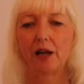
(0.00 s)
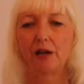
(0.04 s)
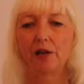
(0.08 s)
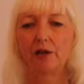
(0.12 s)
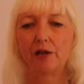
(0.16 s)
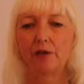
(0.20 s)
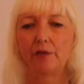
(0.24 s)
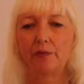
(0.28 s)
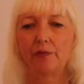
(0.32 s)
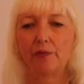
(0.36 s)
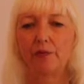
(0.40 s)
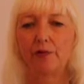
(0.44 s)

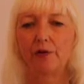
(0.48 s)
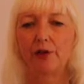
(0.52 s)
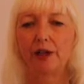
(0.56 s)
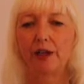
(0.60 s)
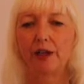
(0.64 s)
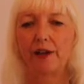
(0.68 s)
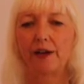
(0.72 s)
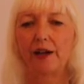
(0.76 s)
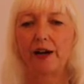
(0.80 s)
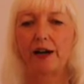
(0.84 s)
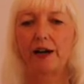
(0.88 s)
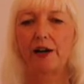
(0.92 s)
You
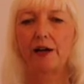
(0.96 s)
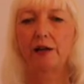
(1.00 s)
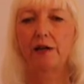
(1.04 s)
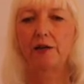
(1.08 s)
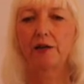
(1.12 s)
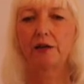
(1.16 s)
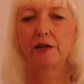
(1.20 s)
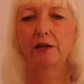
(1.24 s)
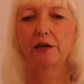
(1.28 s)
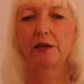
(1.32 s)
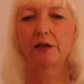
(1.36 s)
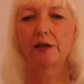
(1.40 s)
breathe
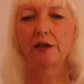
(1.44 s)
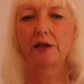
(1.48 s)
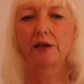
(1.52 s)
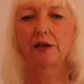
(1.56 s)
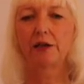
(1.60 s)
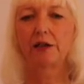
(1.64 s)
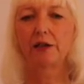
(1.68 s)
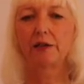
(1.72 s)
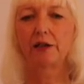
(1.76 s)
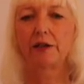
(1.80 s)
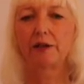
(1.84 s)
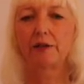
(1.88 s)
out,
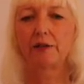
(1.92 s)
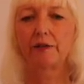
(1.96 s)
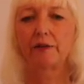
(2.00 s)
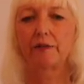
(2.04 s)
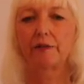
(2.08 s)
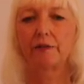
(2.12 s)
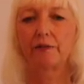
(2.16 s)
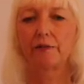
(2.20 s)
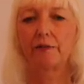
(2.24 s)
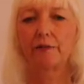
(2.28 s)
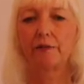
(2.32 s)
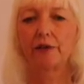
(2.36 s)

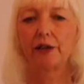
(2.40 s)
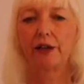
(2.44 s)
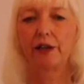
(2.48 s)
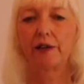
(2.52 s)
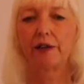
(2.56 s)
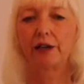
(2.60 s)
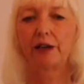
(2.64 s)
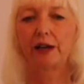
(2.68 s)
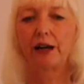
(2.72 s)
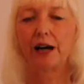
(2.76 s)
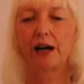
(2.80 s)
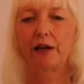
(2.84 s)
bring
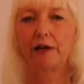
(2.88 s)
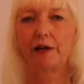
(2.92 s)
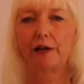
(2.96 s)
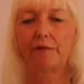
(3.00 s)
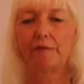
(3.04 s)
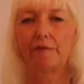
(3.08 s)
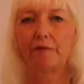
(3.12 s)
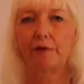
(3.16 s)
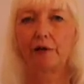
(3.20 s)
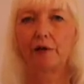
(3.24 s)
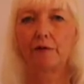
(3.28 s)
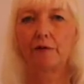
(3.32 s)
the Hara
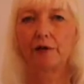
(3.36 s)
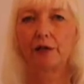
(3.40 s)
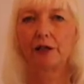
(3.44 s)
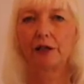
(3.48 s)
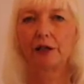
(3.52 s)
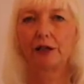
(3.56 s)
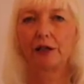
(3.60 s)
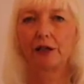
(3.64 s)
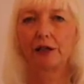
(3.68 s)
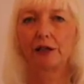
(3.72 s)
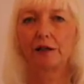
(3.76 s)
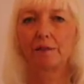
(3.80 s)
forward
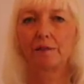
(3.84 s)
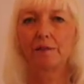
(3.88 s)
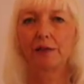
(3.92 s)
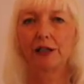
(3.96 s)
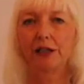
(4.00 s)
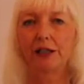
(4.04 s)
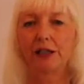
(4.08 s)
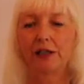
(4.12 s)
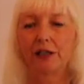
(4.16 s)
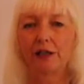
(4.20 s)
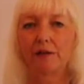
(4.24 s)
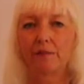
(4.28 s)
a little
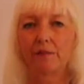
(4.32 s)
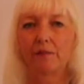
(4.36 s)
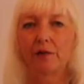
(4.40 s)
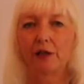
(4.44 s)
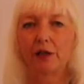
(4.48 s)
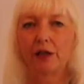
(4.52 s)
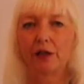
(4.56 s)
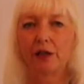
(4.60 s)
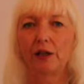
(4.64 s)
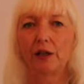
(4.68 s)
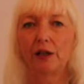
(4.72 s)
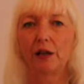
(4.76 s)
bit and
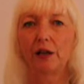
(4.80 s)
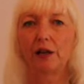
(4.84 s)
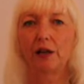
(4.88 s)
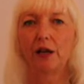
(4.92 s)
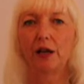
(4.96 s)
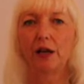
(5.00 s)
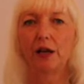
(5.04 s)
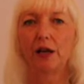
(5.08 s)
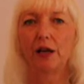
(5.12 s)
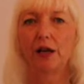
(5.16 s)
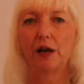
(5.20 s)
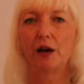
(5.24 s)
bring the
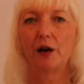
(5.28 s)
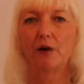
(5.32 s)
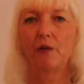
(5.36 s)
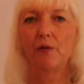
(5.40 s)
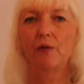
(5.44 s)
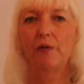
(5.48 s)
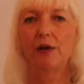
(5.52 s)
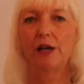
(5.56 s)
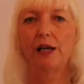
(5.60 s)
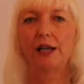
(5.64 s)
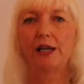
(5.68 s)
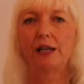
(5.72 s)

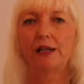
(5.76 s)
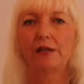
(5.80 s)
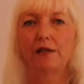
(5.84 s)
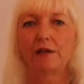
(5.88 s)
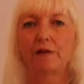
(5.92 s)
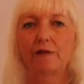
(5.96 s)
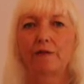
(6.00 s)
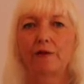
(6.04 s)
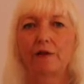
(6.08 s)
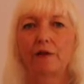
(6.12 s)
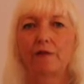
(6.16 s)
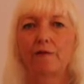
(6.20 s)
weight
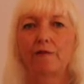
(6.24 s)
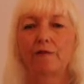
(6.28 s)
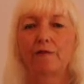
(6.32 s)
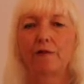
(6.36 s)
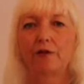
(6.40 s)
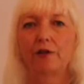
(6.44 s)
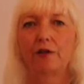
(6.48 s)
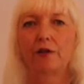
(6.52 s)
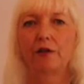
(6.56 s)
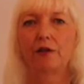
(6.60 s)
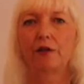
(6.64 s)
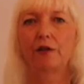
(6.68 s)
of the
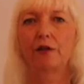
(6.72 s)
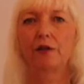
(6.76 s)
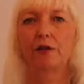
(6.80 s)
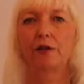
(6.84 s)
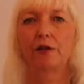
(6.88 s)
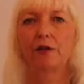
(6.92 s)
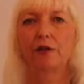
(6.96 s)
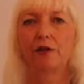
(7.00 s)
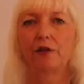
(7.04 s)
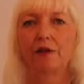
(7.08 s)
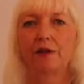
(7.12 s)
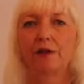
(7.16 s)
foot
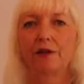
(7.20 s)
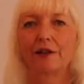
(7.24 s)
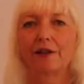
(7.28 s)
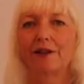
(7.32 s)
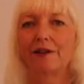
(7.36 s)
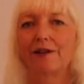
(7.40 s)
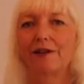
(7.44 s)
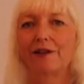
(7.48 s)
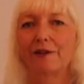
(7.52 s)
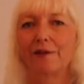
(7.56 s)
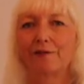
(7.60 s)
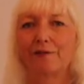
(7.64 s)

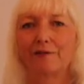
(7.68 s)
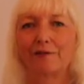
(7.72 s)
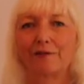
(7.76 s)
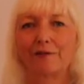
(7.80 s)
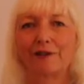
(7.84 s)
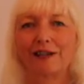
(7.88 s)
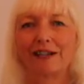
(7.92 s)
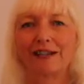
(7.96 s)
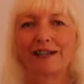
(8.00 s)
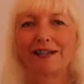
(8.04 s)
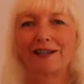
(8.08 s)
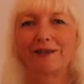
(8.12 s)
on the
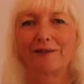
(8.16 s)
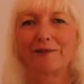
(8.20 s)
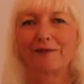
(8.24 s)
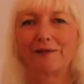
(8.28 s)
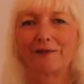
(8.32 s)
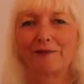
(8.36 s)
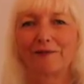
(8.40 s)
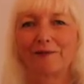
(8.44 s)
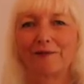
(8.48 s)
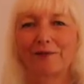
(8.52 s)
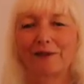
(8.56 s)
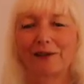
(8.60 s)
front of
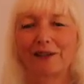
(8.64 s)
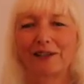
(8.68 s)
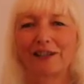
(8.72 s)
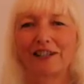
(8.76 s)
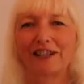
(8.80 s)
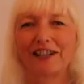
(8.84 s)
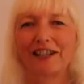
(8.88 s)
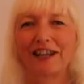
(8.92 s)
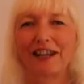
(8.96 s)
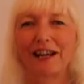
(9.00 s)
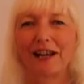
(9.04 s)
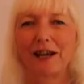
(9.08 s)
the foot.
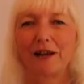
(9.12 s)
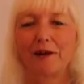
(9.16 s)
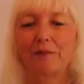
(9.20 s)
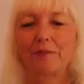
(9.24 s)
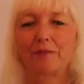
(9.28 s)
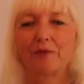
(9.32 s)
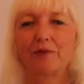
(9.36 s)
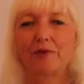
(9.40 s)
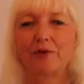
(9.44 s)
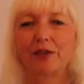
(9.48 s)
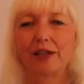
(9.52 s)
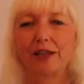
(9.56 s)

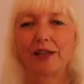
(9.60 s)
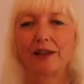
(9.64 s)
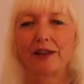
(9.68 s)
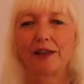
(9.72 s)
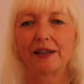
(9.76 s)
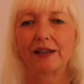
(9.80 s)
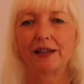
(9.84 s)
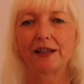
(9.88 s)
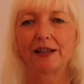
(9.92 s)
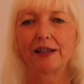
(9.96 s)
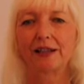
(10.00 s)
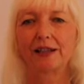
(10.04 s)
Breathe
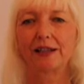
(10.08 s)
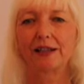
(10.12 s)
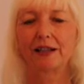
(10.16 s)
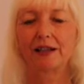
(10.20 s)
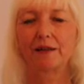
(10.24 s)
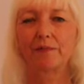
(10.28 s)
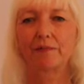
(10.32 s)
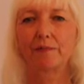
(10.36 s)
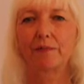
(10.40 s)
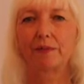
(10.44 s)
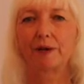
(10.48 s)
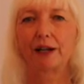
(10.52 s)
in,
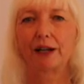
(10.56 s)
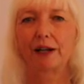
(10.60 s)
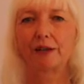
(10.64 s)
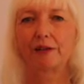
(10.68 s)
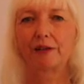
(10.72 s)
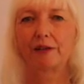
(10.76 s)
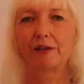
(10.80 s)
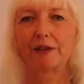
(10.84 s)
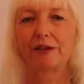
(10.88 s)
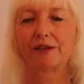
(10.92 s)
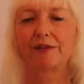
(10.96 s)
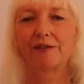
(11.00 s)
come back
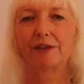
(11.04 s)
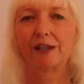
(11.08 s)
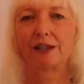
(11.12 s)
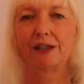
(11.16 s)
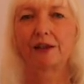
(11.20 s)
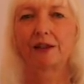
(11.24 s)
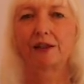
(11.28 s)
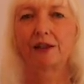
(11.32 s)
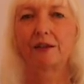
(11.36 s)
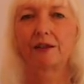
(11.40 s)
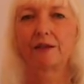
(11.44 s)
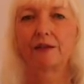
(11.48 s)
to the
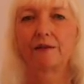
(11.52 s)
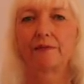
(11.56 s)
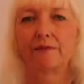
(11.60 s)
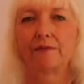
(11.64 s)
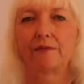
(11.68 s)
center.